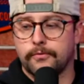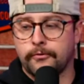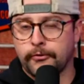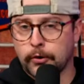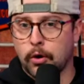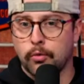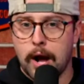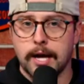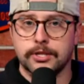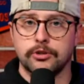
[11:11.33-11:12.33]
a
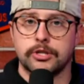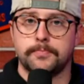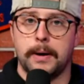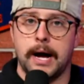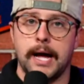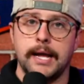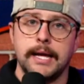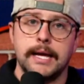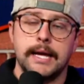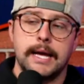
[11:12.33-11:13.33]
roster spot?
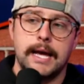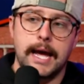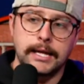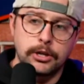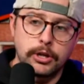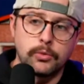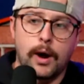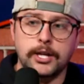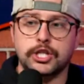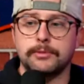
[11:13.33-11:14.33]
And you
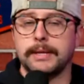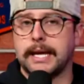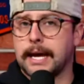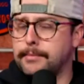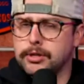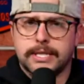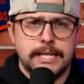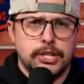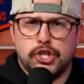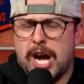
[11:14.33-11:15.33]
watched him in camp, you see the
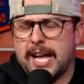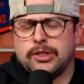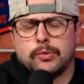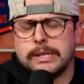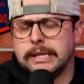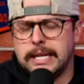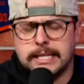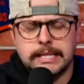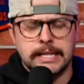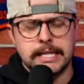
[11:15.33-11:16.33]
shot. The
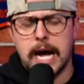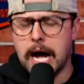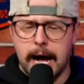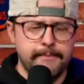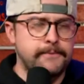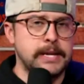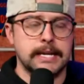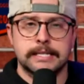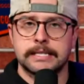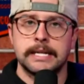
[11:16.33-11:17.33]
release is
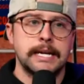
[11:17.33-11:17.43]
obvious.